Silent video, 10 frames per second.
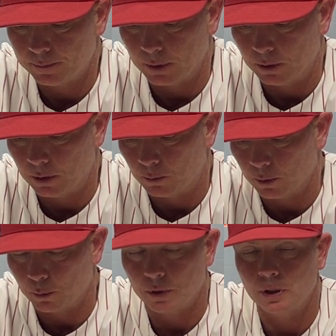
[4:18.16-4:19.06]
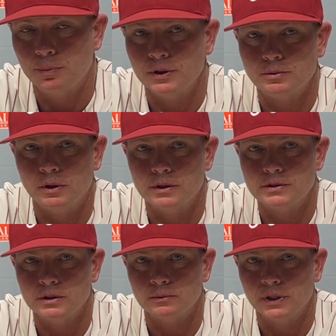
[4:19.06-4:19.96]
You know, we're going to pitch well this
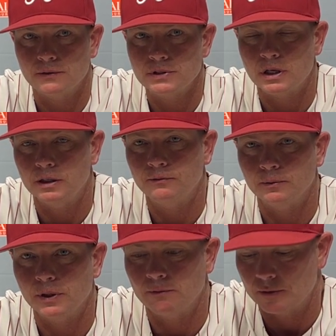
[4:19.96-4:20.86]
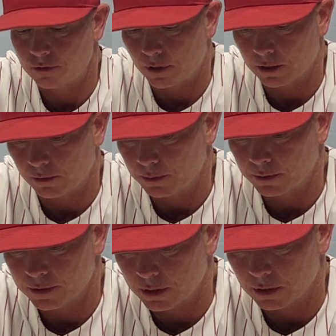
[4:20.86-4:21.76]
year. We have stuff, and we have enough strike
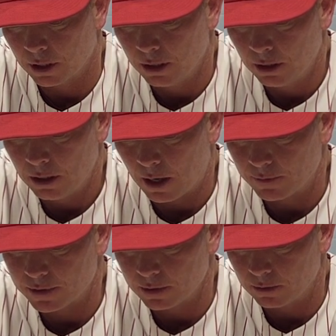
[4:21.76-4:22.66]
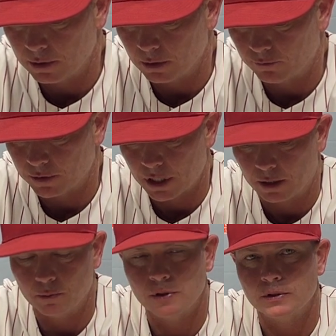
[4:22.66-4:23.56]
throwers, and obviously, you know, Furtado
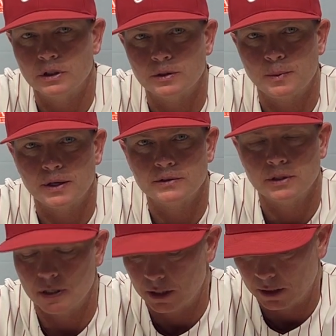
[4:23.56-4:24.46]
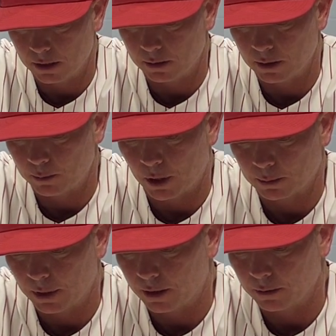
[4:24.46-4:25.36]
wasn't his best today, and Brock
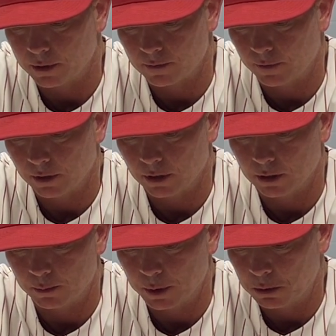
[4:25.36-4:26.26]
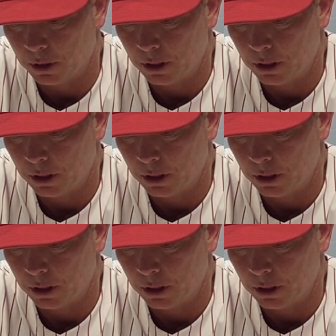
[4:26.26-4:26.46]
Blatter wasn't very good, but